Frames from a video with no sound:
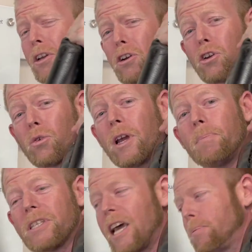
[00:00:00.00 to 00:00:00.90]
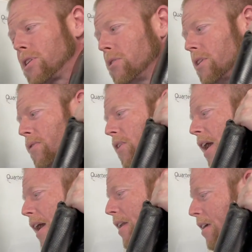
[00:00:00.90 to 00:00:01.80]
your grip is absolutely
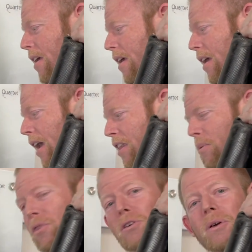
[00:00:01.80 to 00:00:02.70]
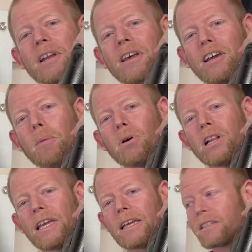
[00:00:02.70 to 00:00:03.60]
fried, and then we threw in a couple
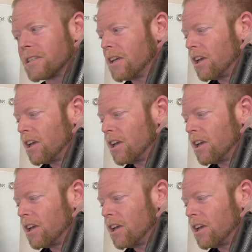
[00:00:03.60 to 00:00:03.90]
cleans.